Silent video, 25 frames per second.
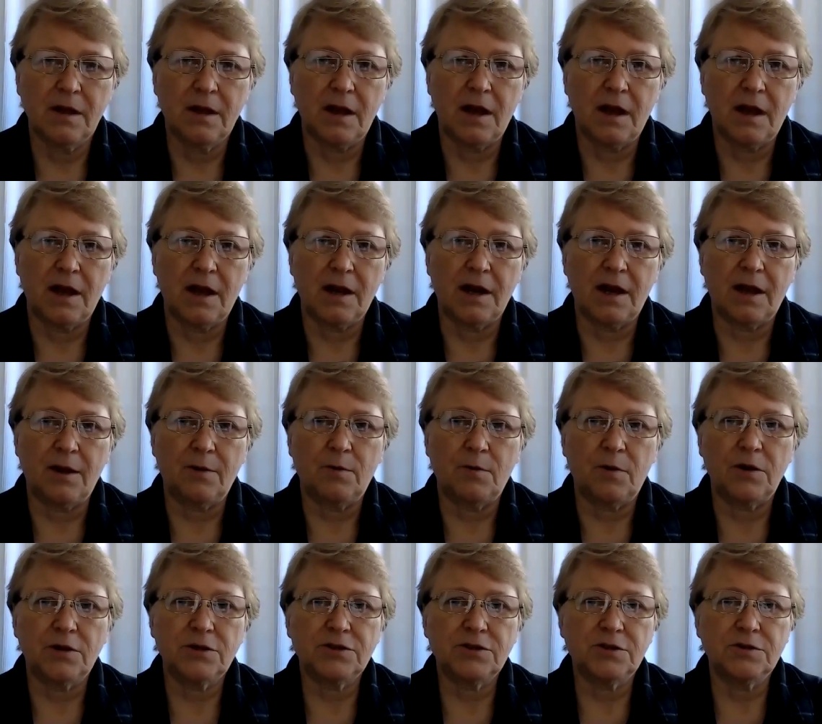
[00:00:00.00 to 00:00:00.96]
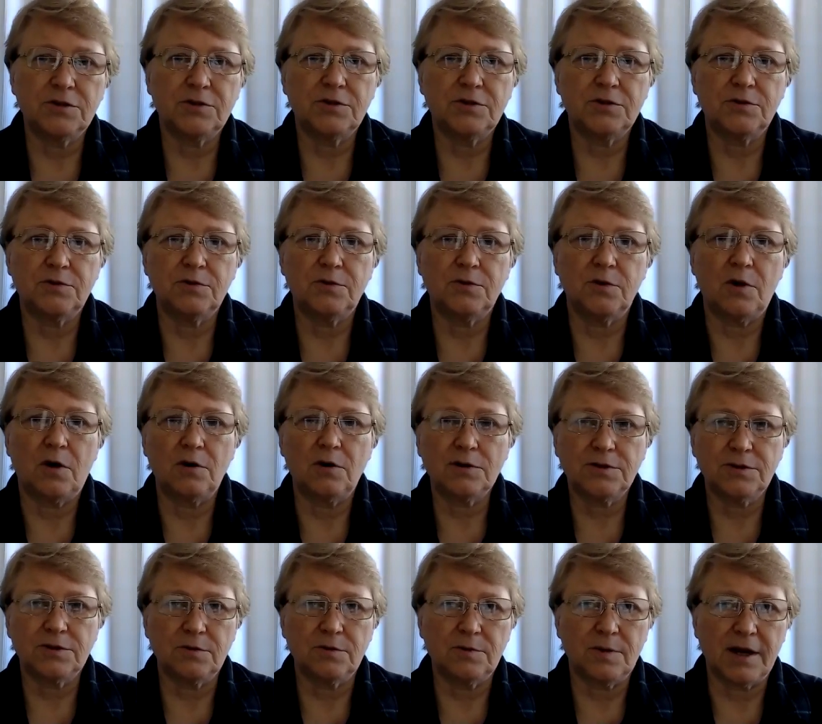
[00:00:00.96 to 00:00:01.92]
And I want you to
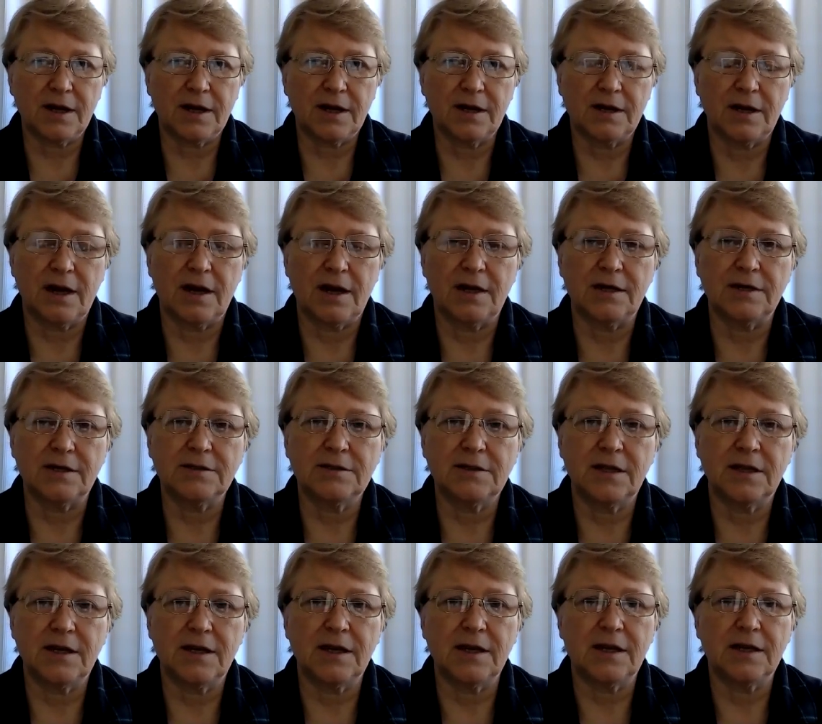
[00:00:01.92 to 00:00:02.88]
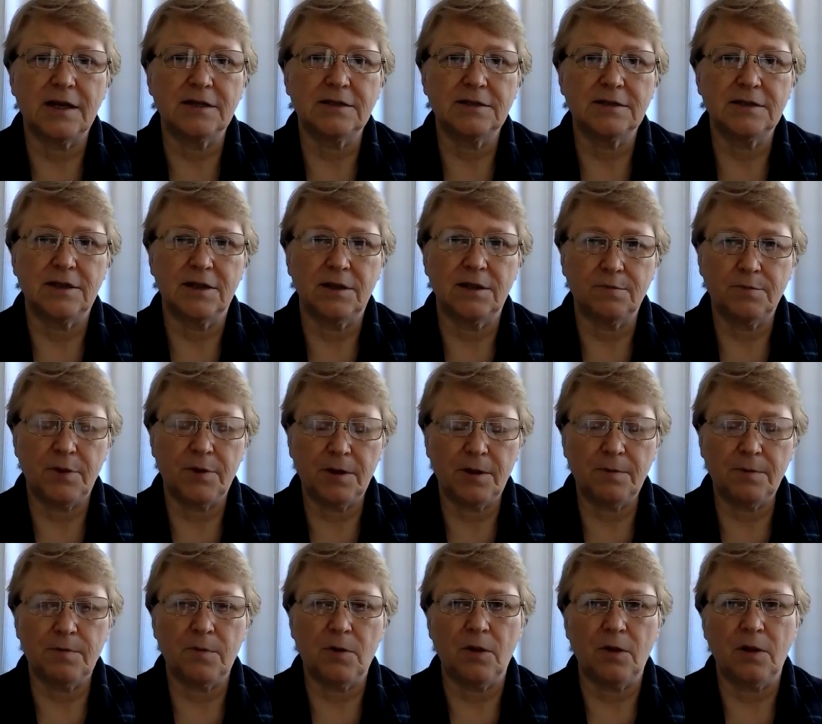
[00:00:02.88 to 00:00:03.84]
also recognize that it is the
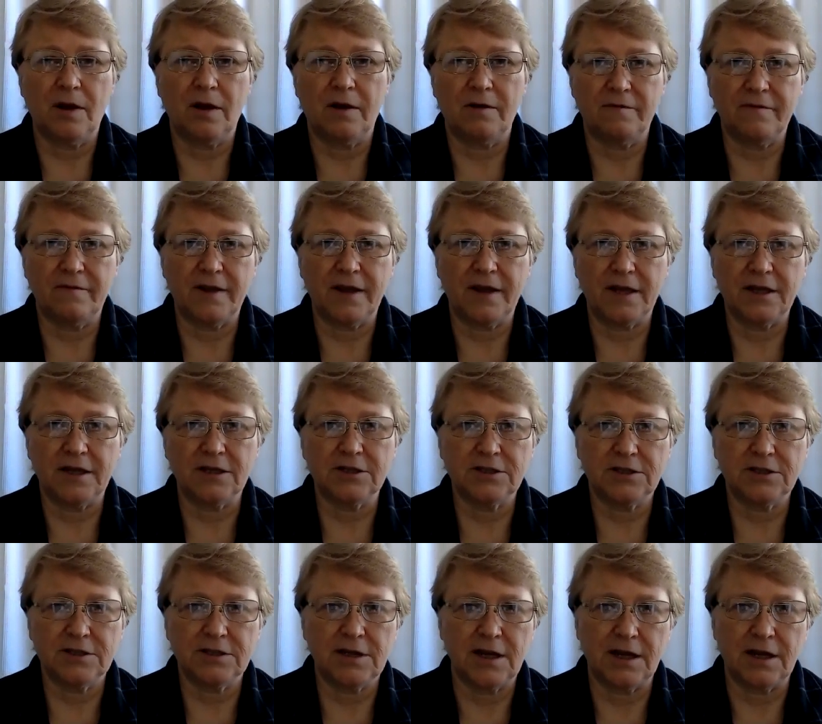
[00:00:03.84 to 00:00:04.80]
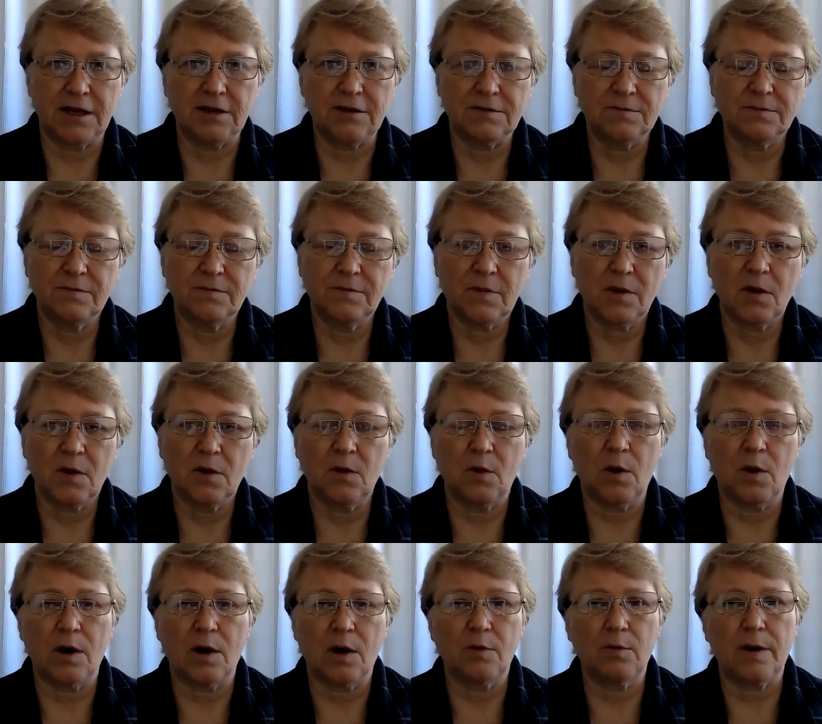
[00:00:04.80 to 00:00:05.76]
people of each state
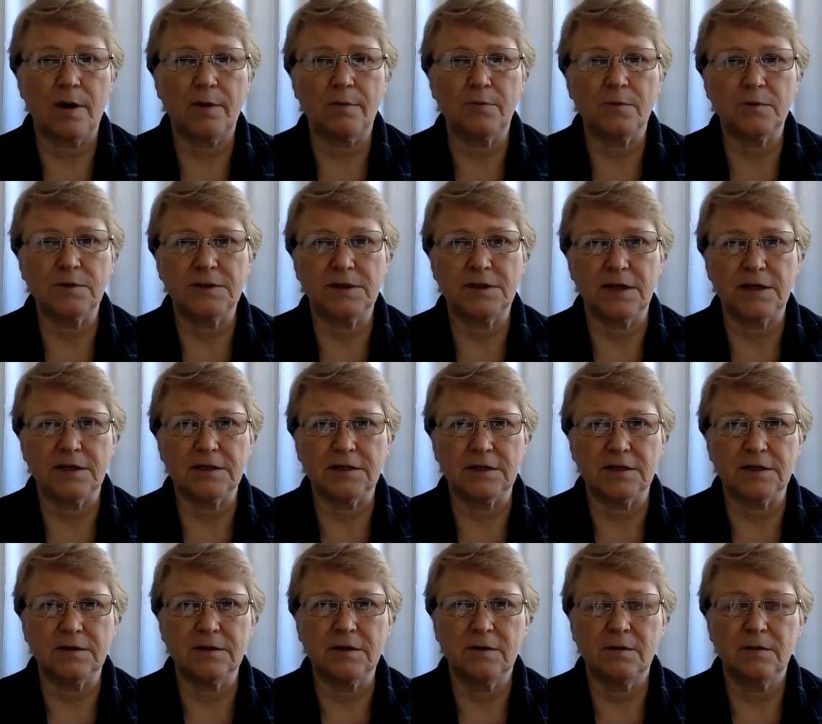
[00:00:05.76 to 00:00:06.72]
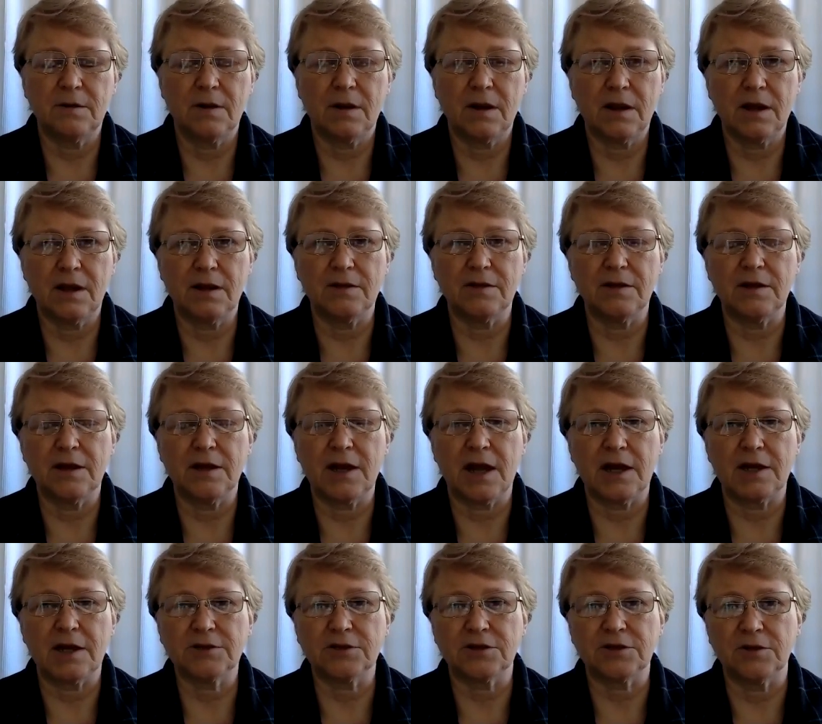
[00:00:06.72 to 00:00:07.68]
who are represented in the
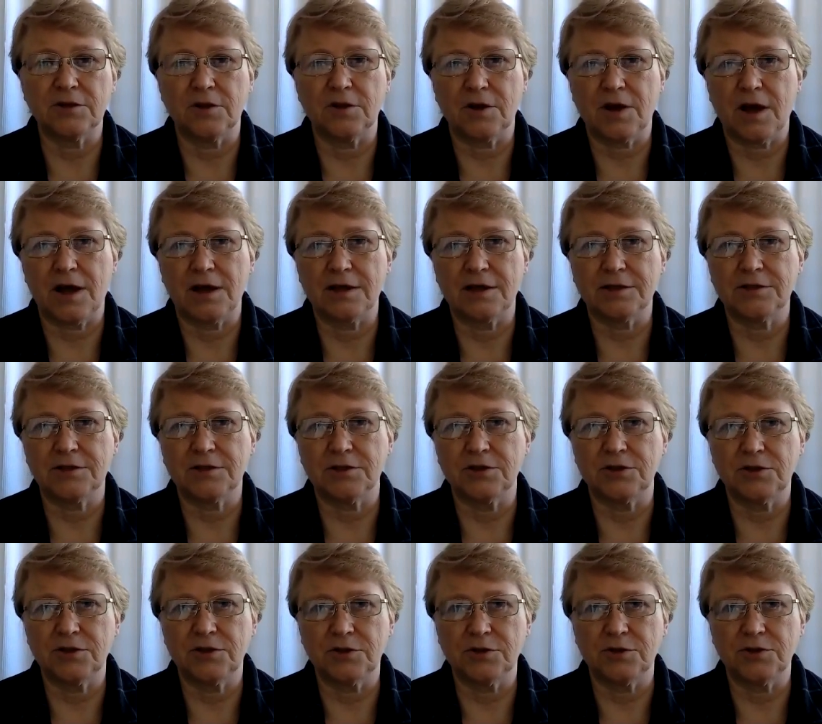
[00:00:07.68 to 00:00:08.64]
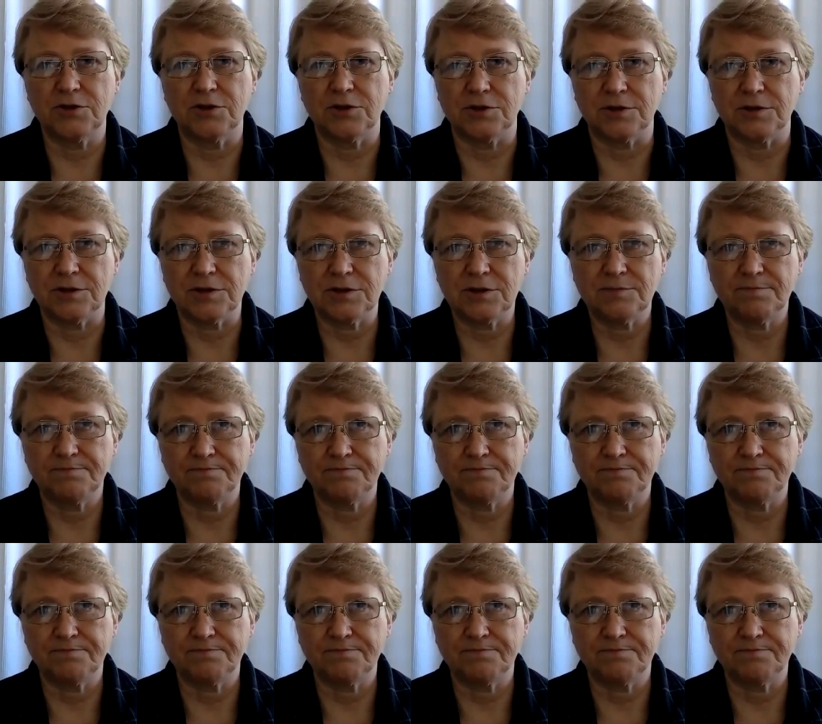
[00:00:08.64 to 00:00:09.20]
national constitutions.